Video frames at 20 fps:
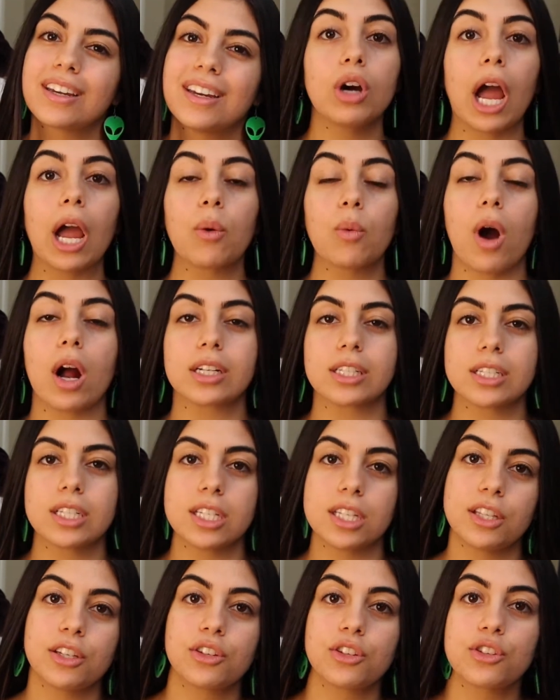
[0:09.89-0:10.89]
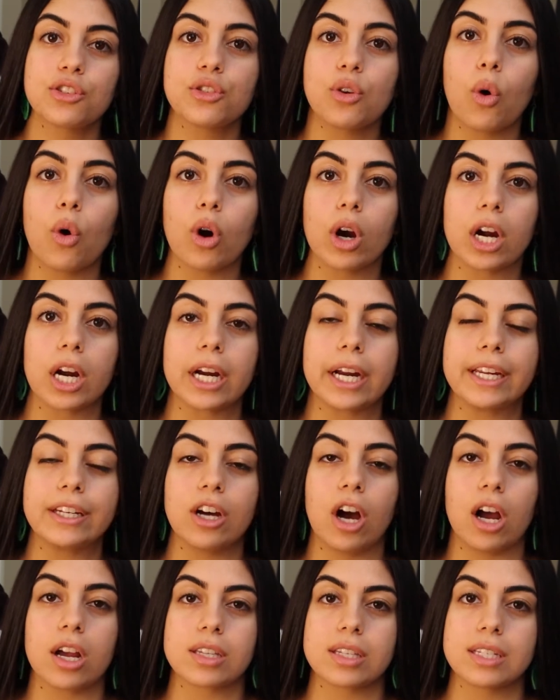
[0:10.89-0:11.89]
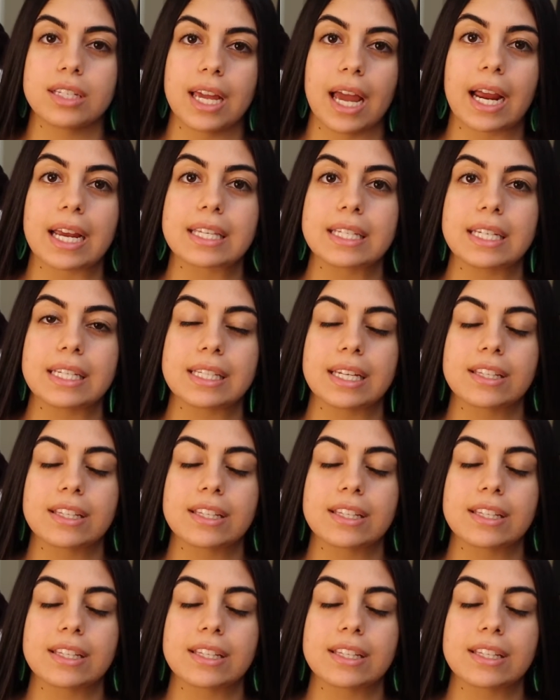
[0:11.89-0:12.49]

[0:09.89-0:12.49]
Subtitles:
So I walked into this store in Austin, Texas.